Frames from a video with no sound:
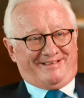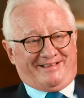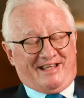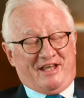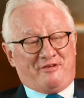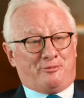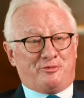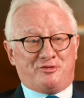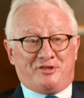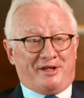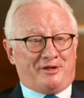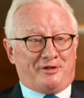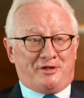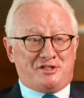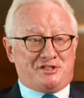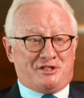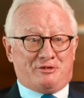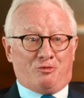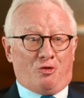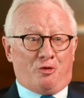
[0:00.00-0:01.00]
it was that
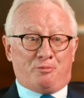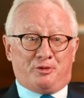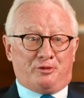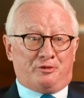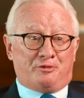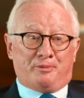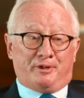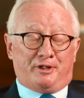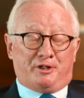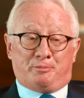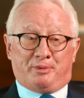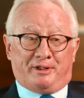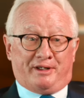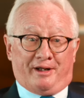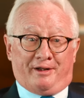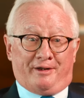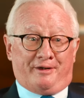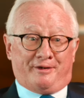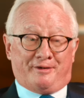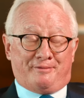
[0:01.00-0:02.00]
easy, Rob, you and me would be
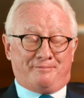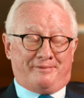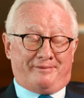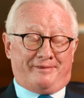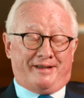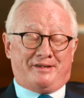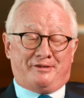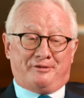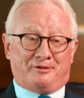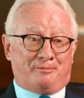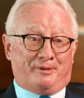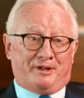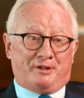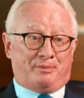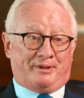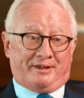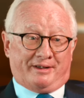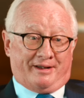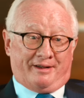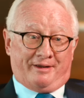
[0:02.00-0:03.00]

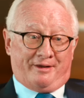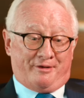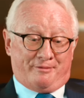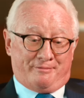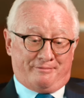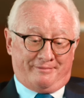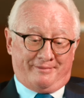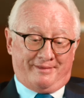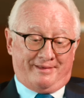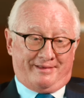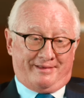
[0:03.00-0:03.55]
at home